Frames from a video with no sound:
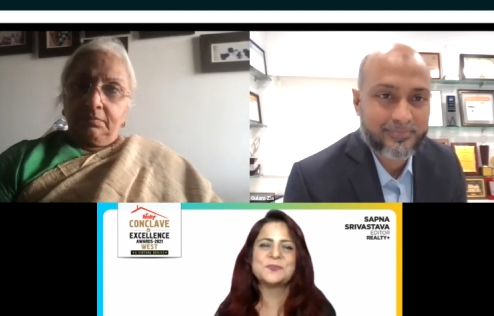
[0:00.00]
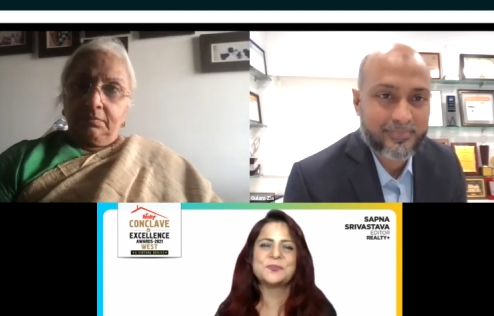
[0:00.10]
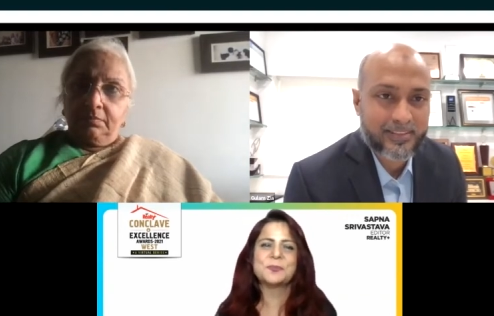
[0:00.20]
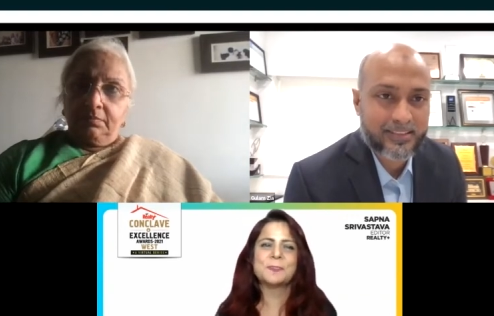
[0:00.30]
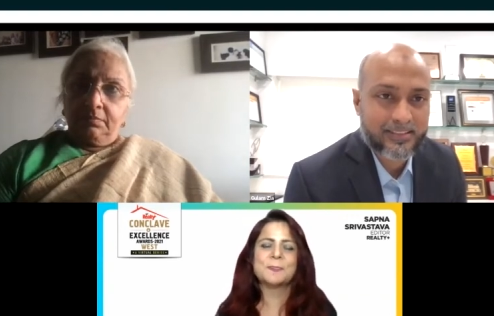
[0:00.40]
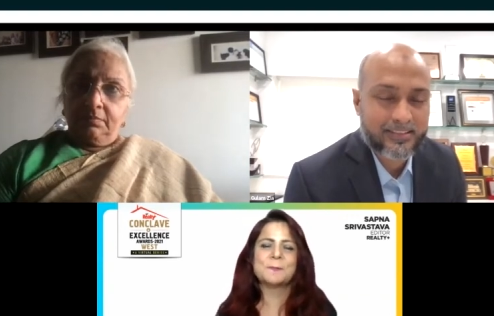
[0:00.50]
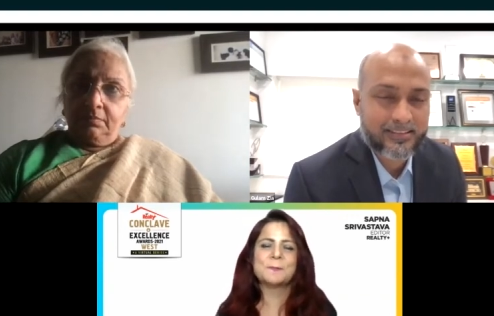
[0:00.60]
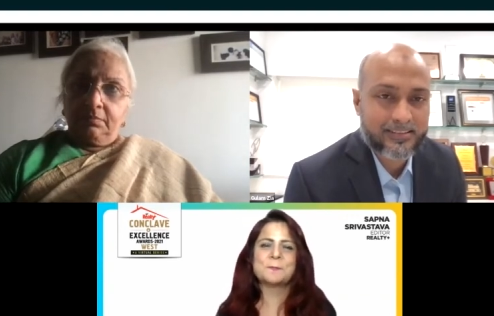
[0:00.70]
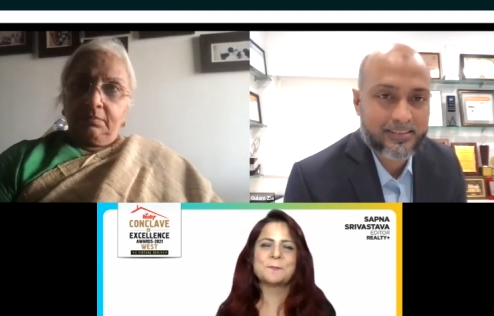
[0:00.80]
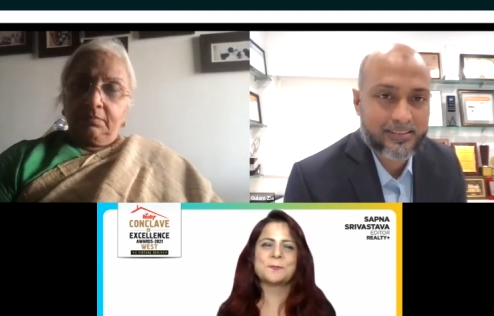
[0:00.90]

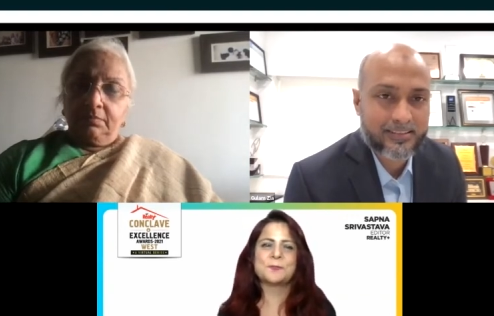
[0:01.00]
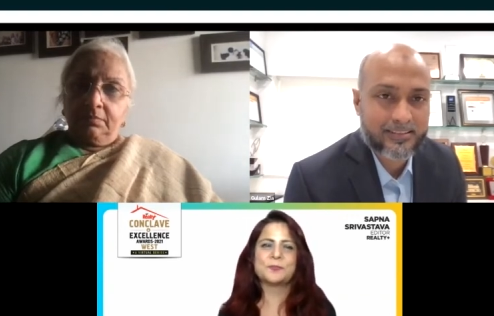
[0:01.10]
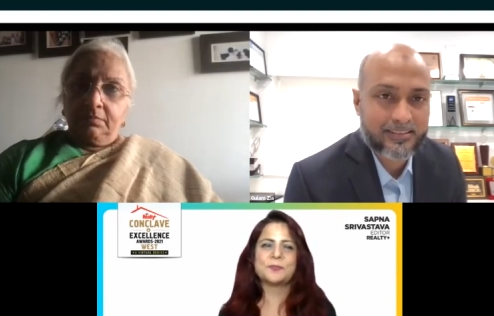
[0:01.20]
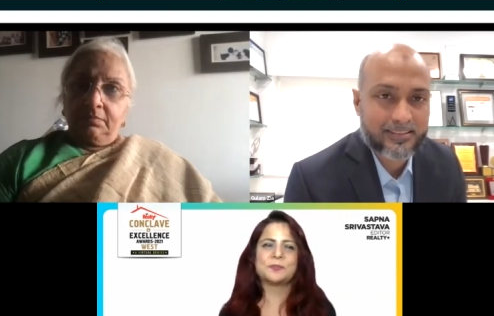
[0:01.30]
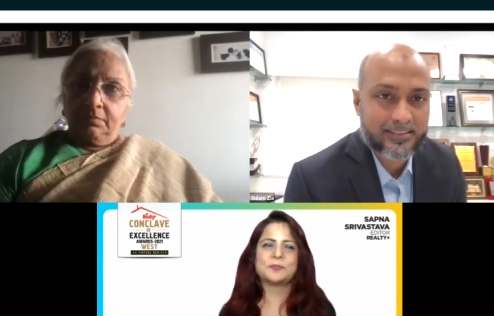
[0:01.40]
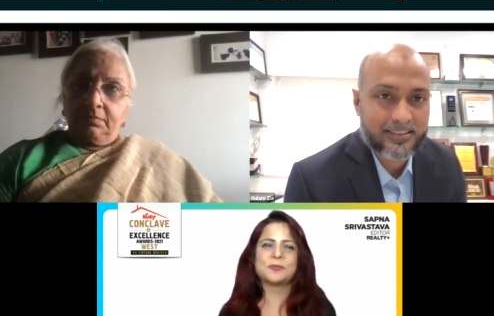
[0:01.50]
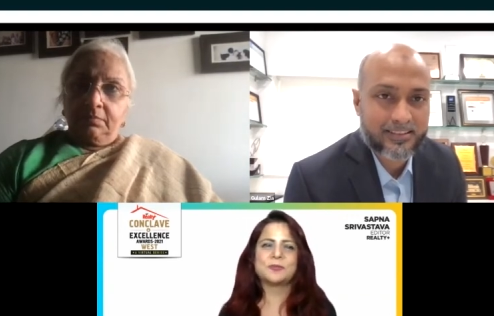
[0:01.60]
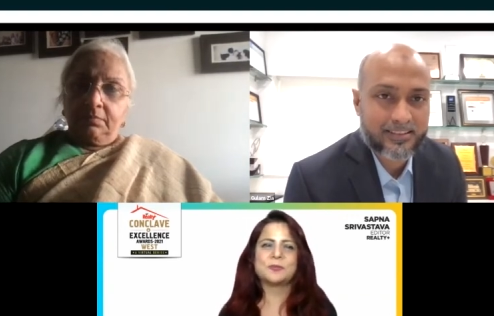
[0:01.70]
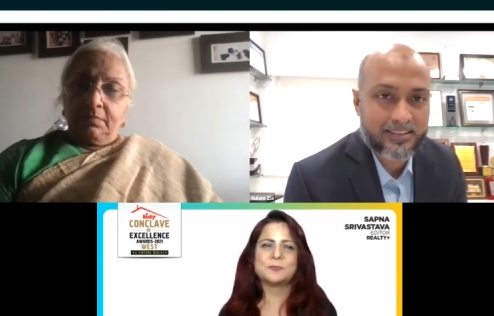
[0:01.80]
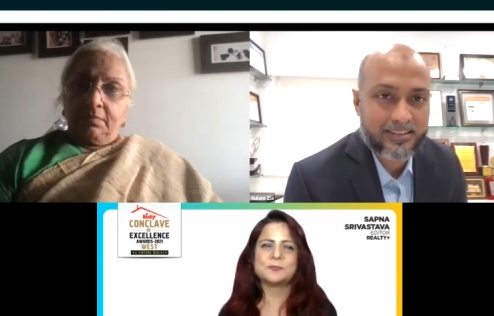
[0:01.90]

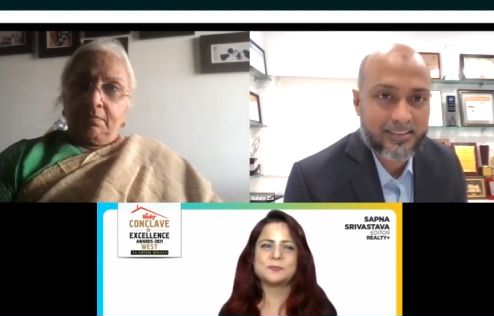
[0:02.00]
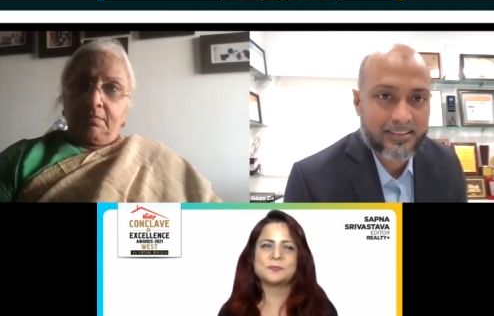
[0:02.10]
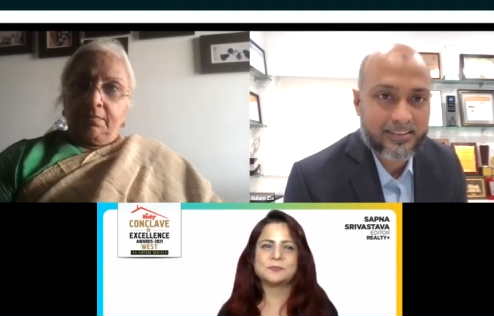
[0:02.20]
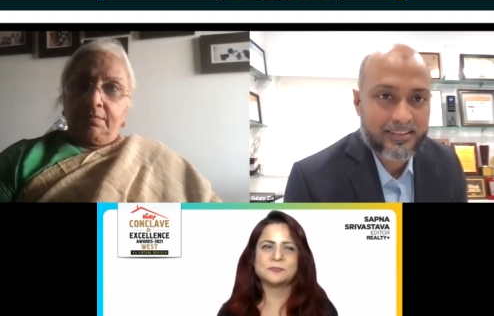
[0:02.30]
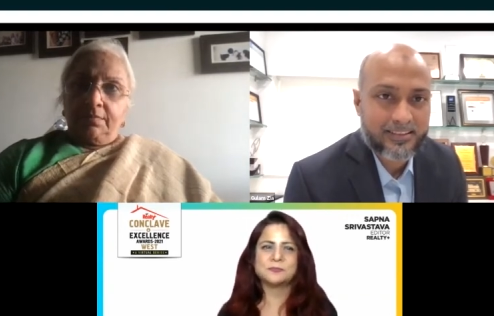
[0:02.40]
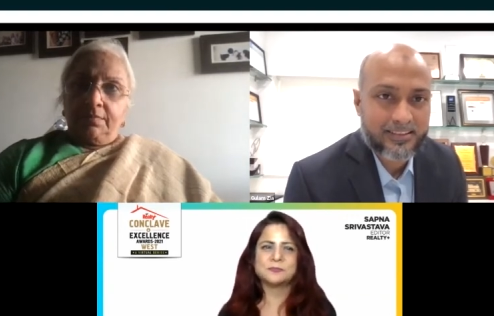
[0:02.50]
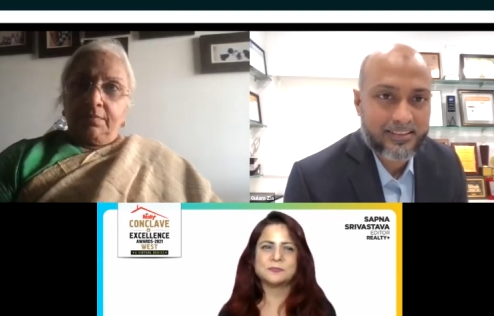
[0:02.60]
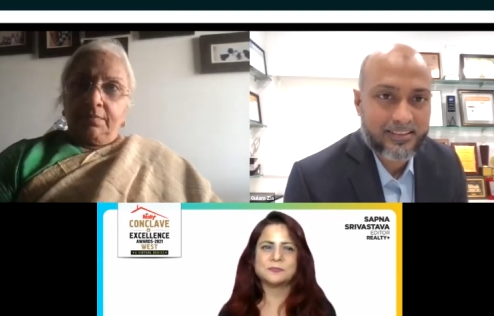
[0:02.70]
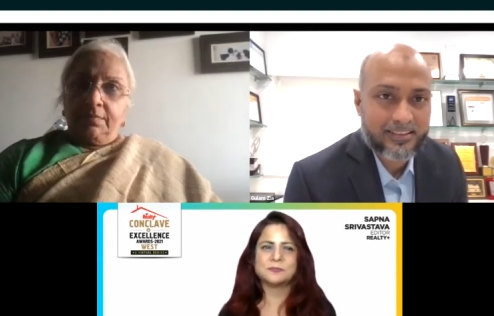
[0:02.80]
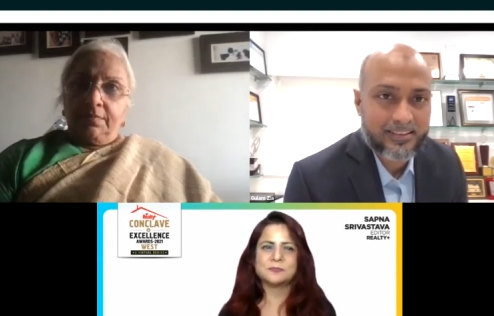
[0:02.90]
Nobody speaks.